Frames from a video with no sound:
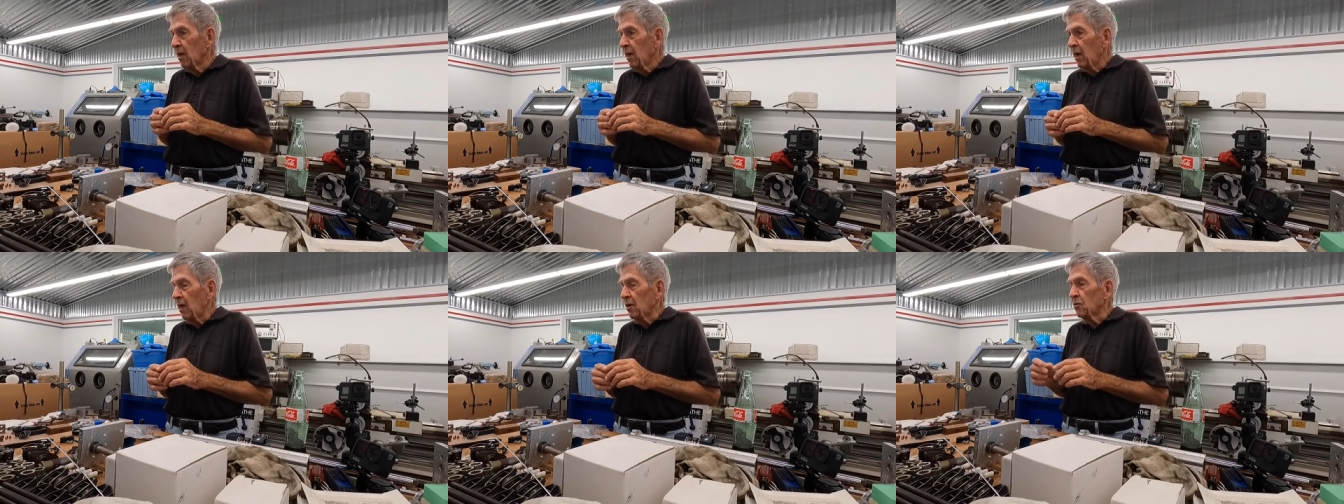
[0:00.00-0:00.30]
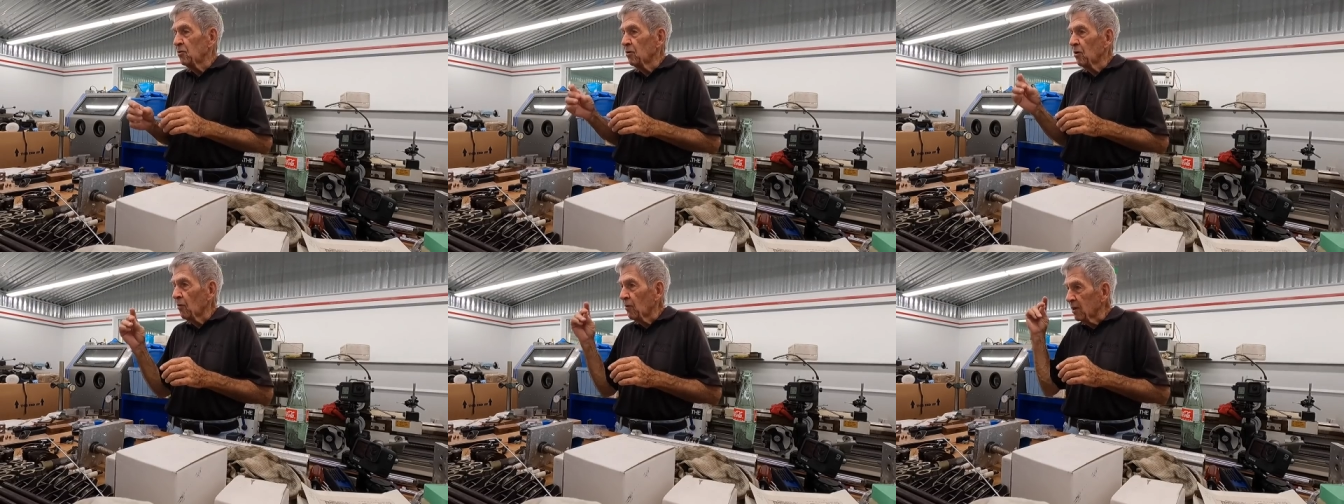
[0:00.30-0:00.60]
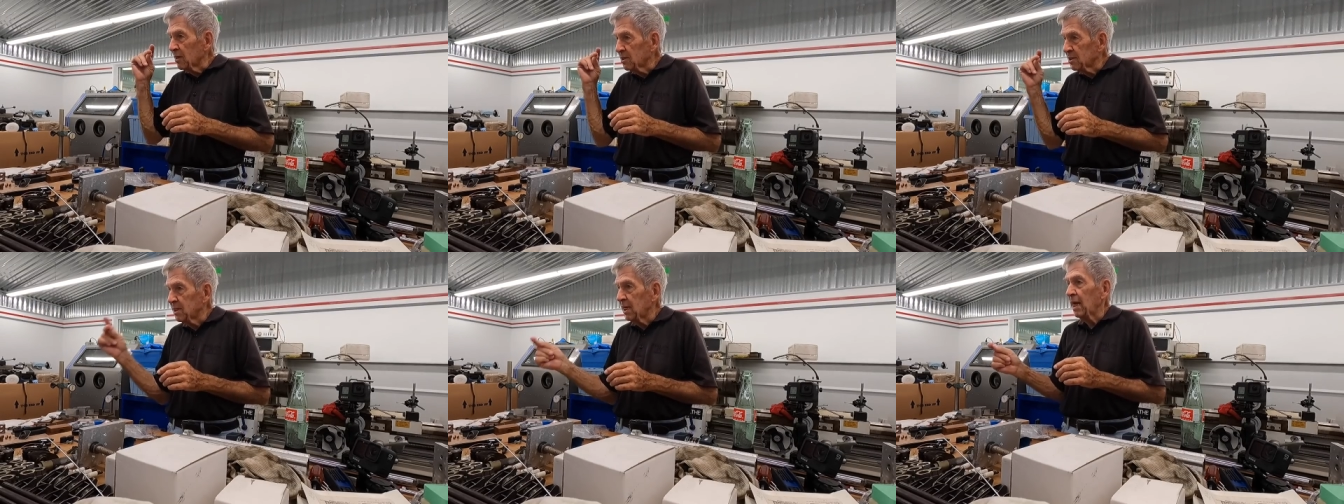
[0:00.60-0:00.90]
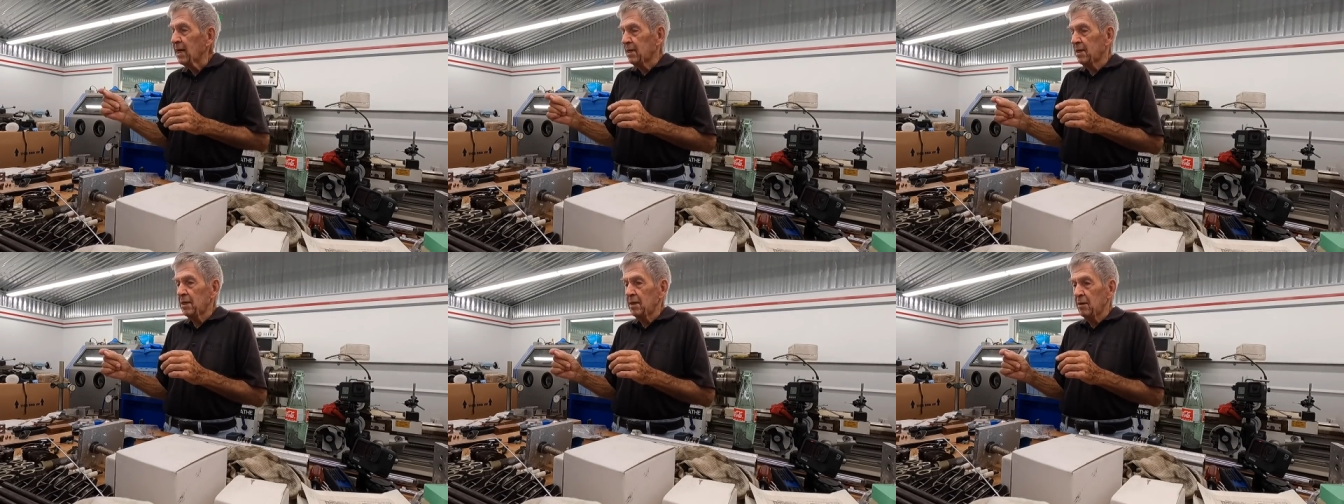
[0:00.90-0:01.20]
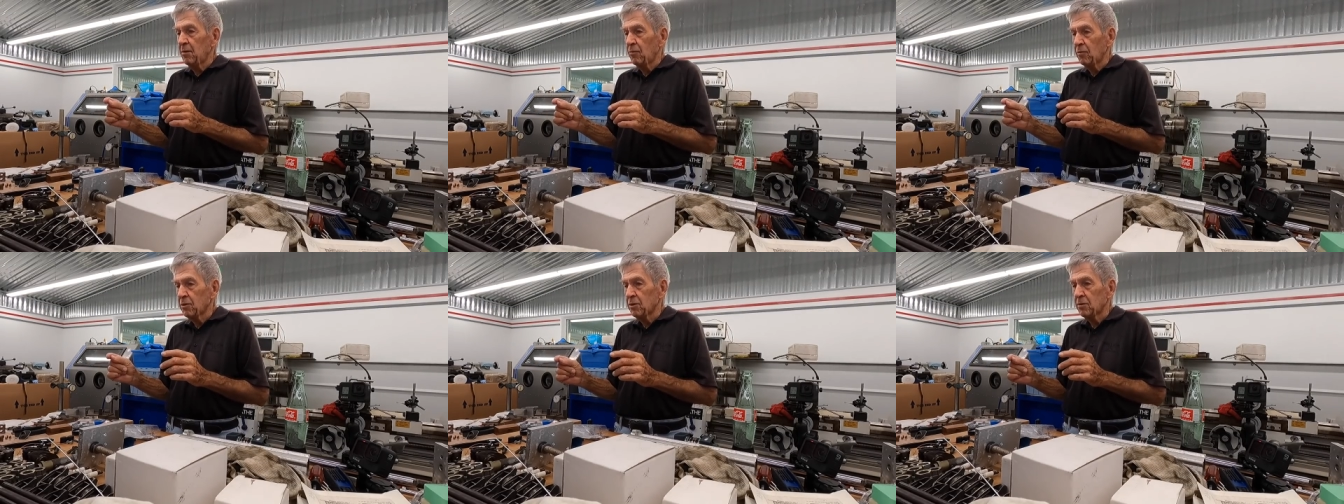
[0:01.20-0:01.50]
And you know exactly
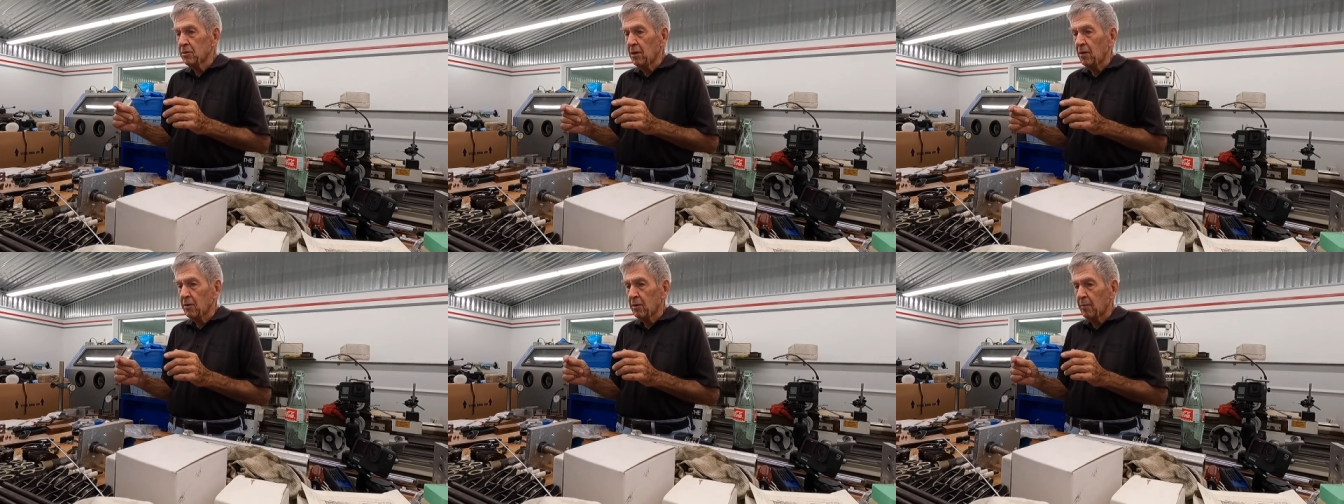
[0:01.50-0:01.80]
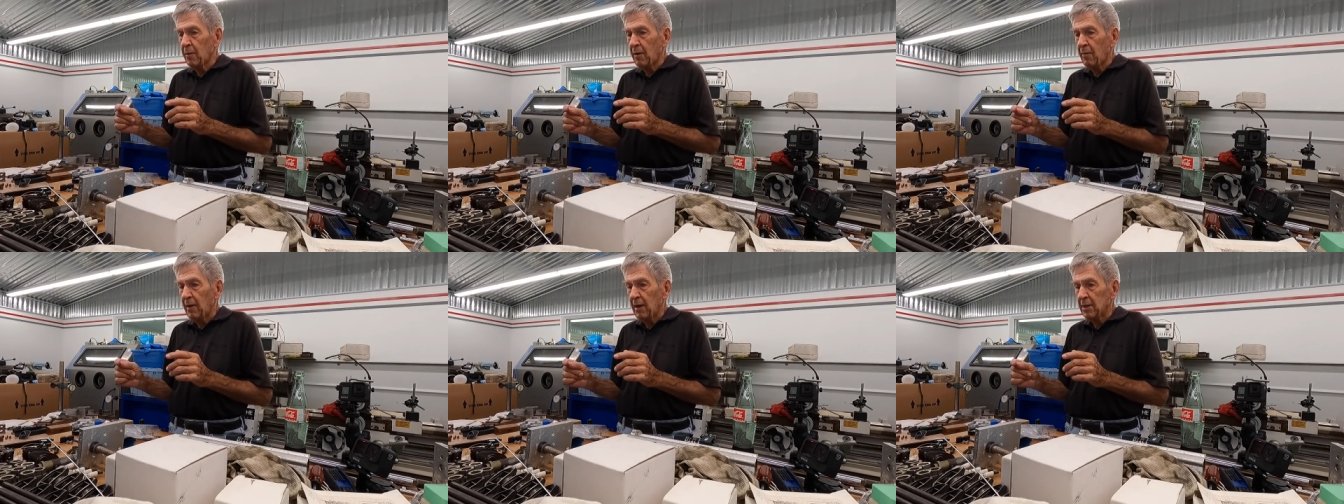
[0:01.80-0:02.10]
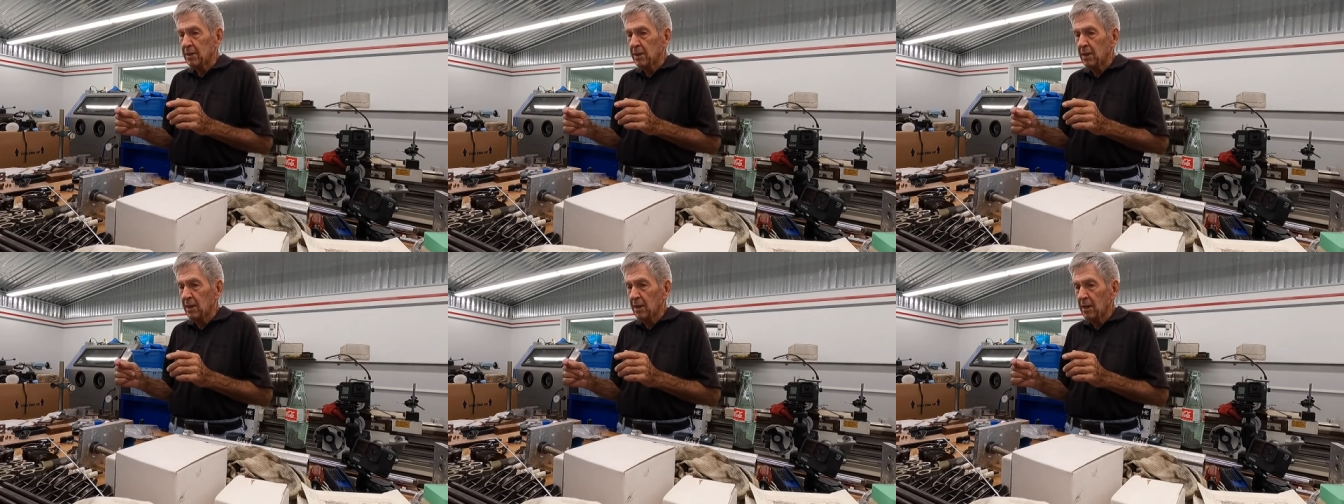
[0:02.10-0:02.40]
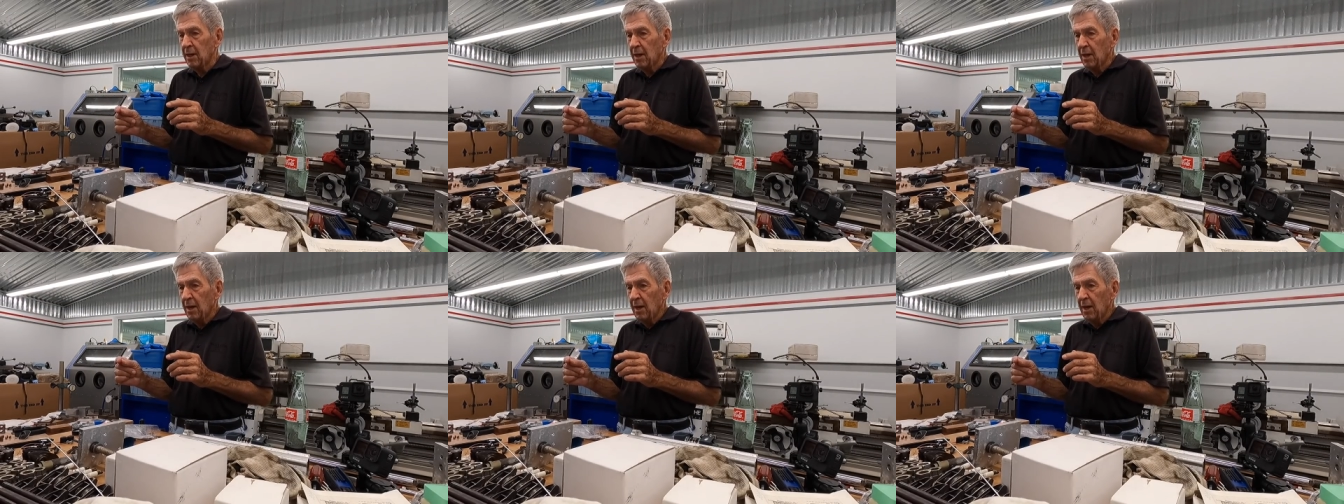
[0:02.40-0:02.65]
what they're talking about right then.